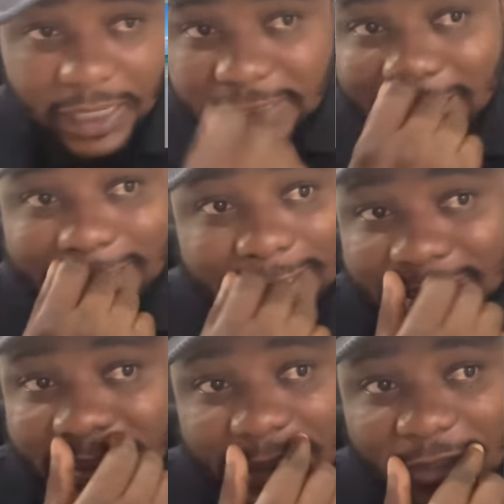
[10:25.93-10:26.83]
that
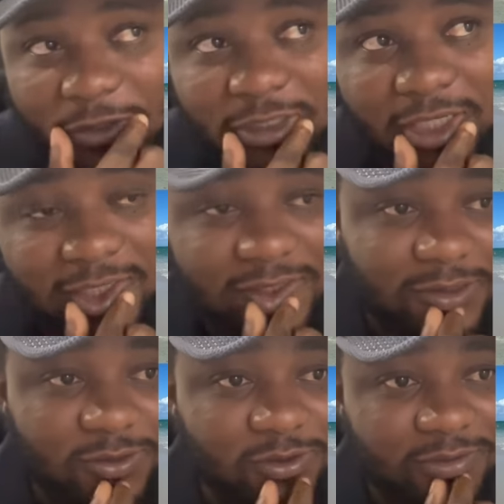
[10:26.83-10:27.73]
anything they touch
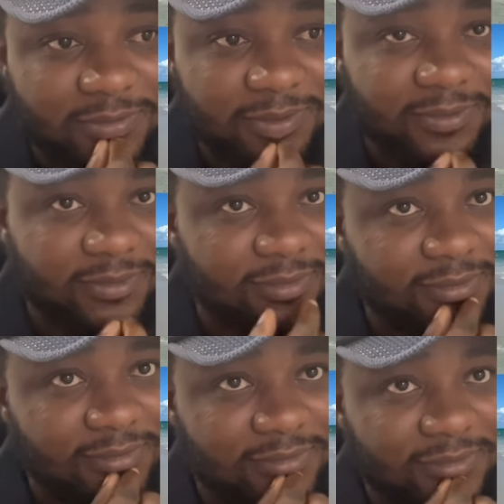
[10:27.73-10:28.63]
anything. No.
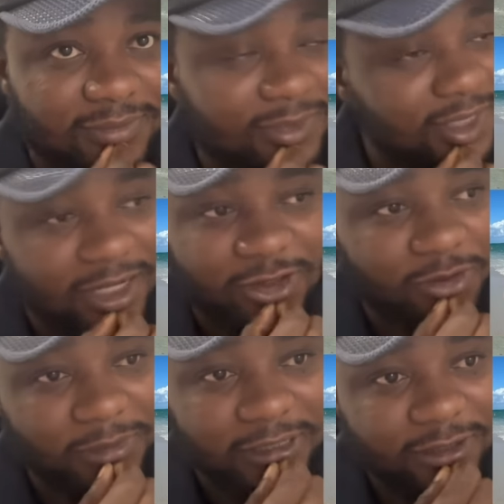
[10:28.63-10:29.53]
I
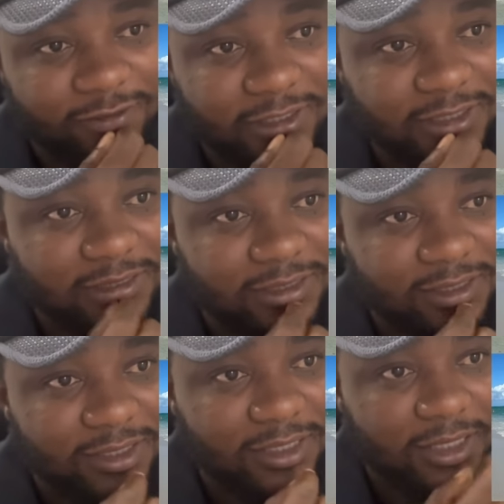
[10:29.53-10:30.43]
don't believe it.
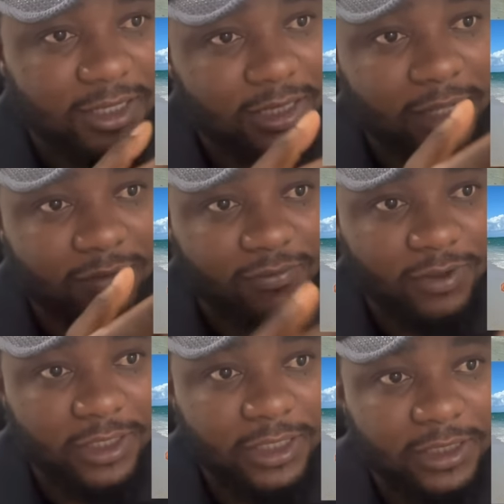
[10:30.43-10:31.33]
Like
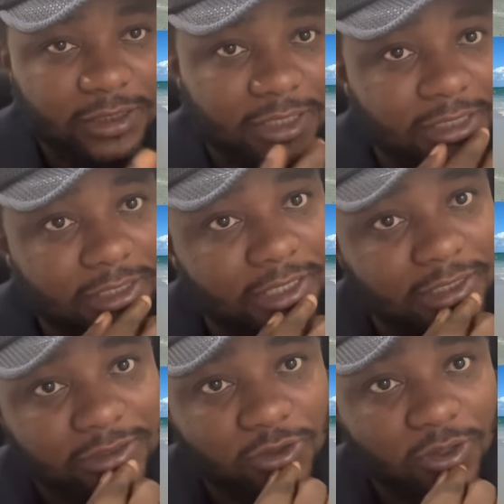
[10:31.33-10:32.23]
Regina
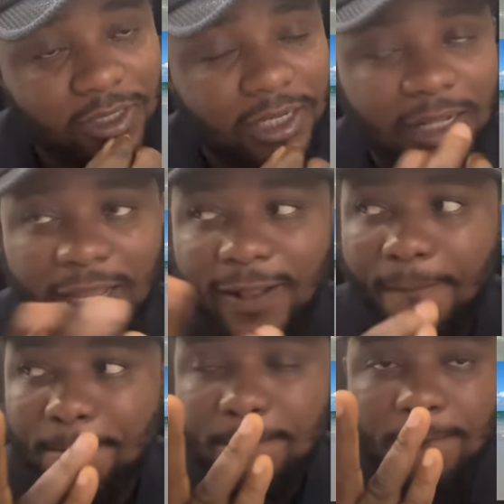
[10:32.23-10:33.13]
Dennis don't get
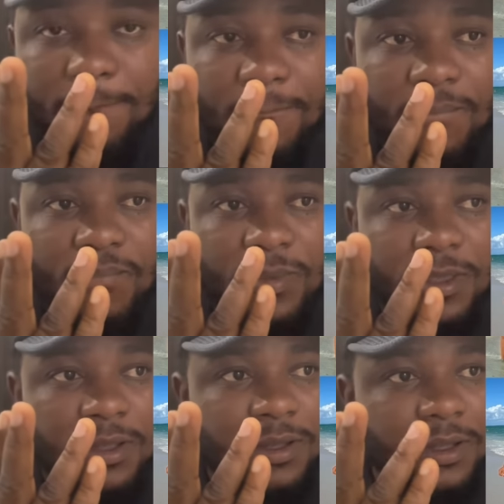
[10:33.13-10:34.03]

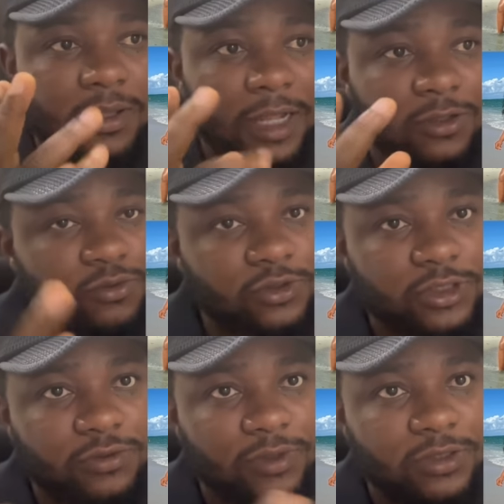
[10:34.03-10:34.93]
like two
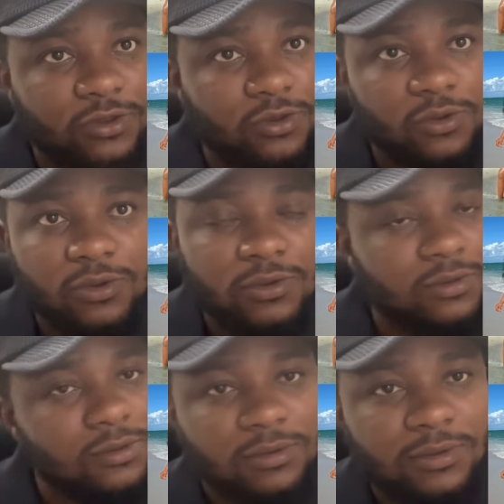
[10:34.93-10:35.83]
children. So
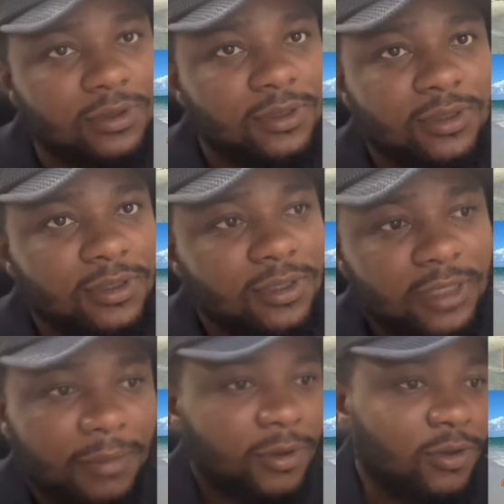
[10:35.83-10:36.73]

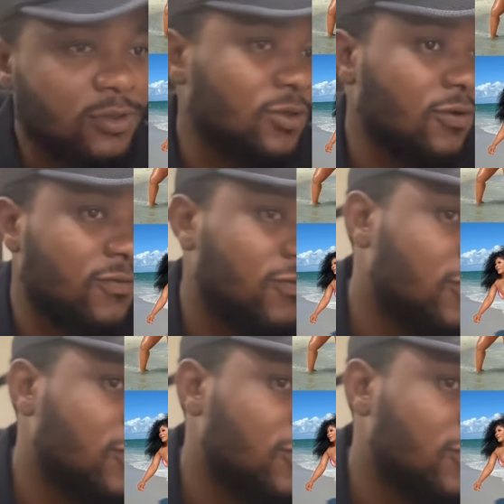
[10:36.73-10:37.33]
and because of